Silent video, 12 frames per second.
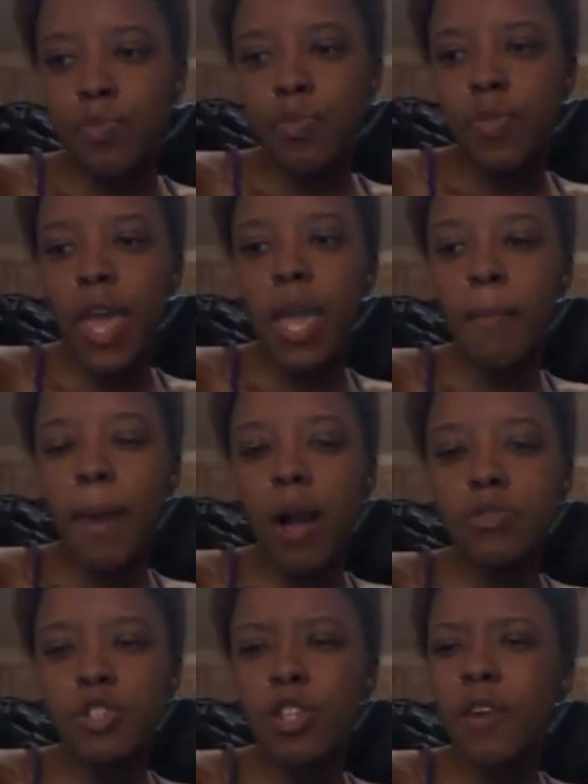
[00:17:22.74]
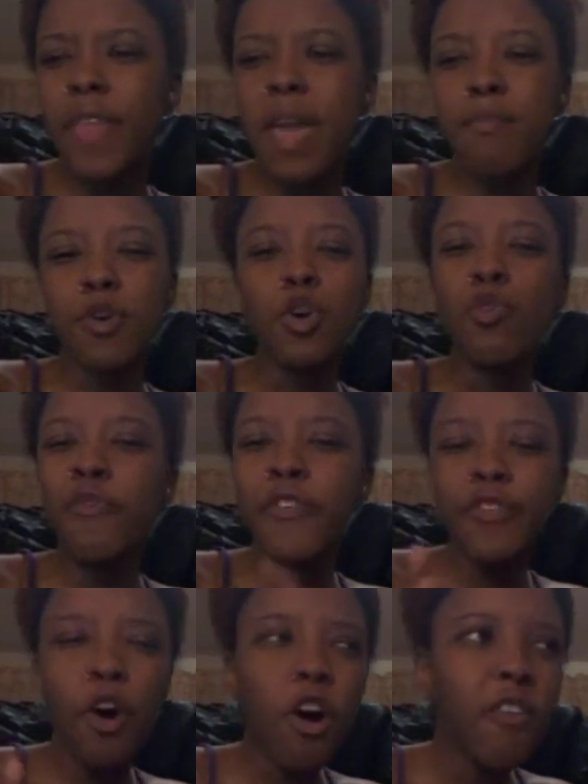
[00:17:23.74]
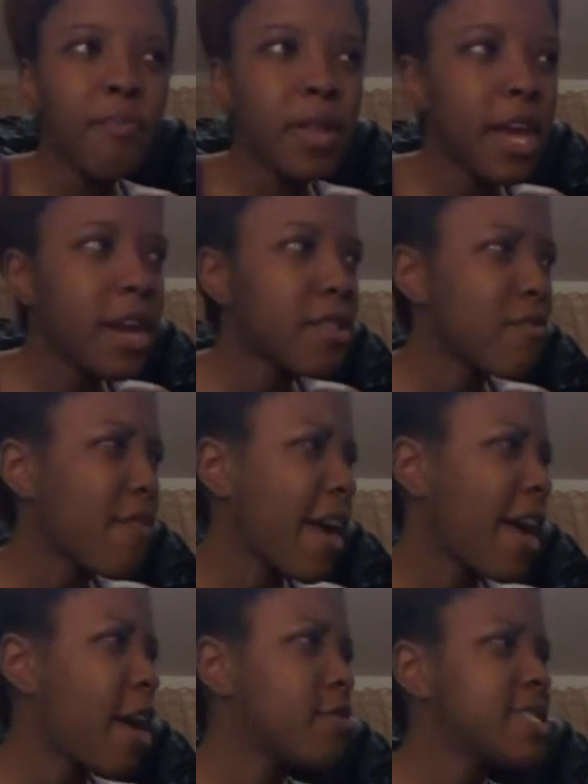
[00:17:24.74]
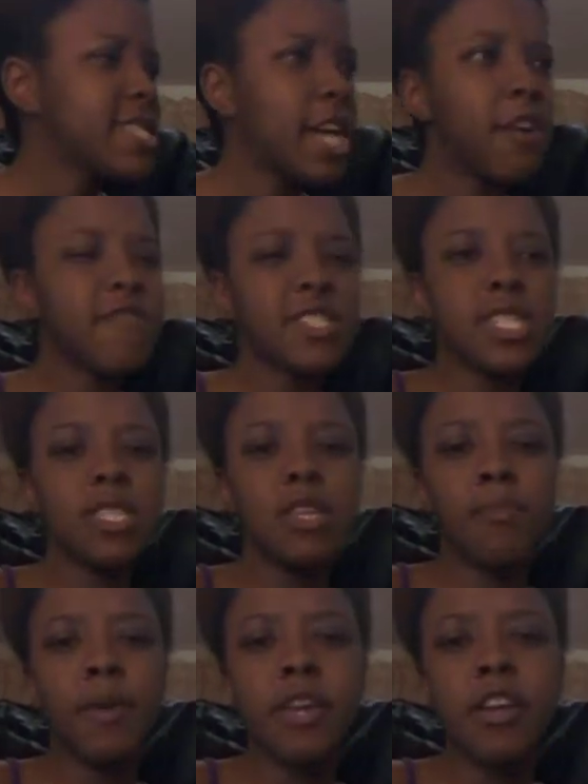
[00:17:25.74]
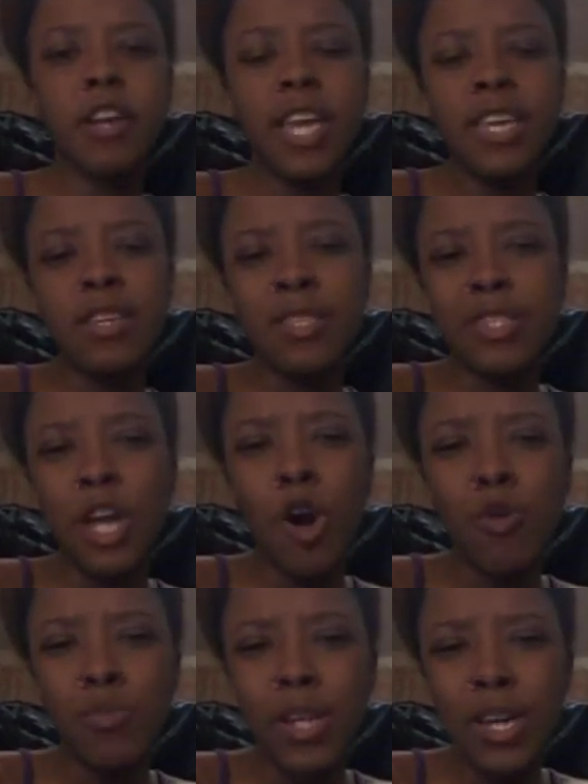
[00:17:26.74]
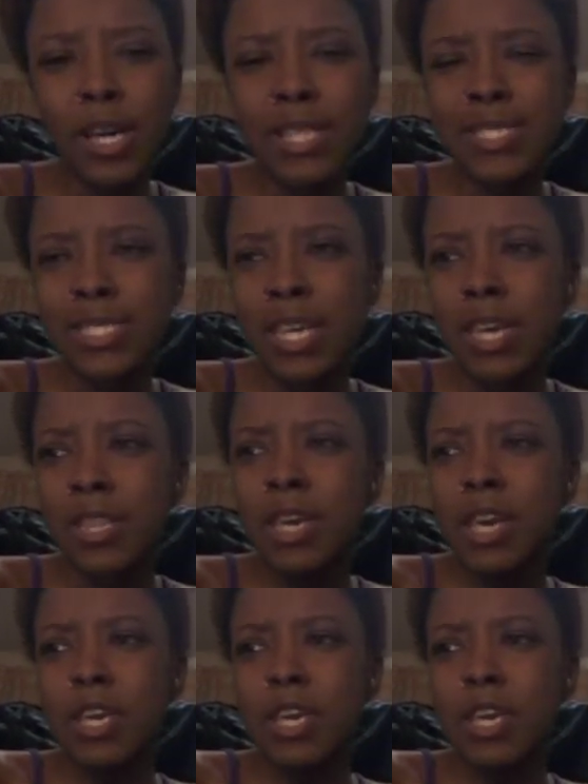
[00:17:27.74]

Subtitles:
they about, they goofing off, playing around, Self sitting up here eating donuts, and